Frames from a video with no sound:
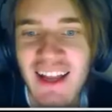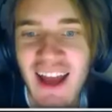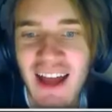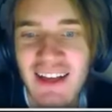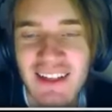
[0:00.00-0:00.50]

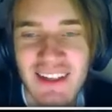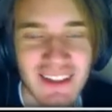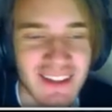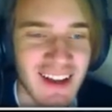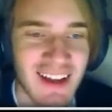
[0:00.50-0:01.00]
yet.
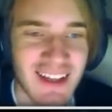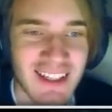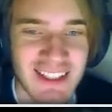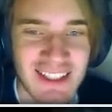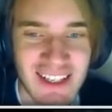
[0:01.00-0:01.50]

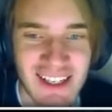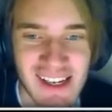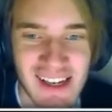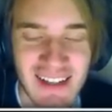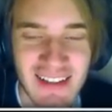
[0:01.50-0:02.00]
She
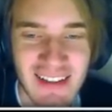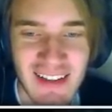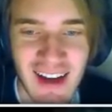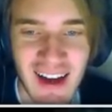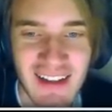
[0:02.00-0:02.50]
is
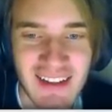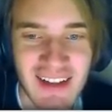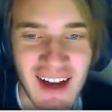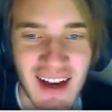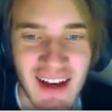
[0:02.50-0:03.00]
not
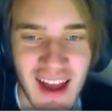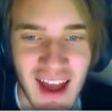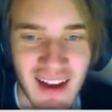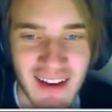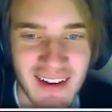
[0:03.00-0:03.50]
done
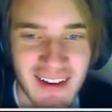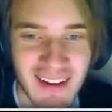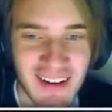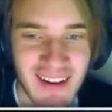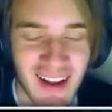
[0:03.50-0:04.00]
yet.
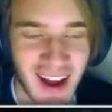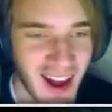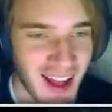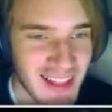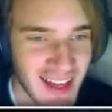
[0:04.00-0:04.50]
I
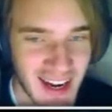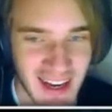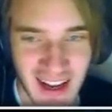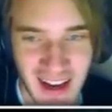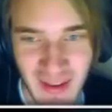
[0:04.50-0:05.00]
like that ending
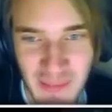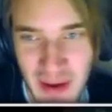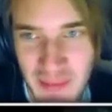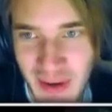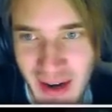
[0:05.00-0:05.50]
a little
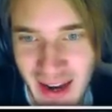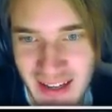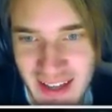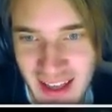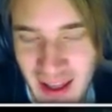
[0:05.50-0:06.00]
bit more
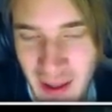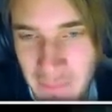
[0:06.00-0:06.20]
actually.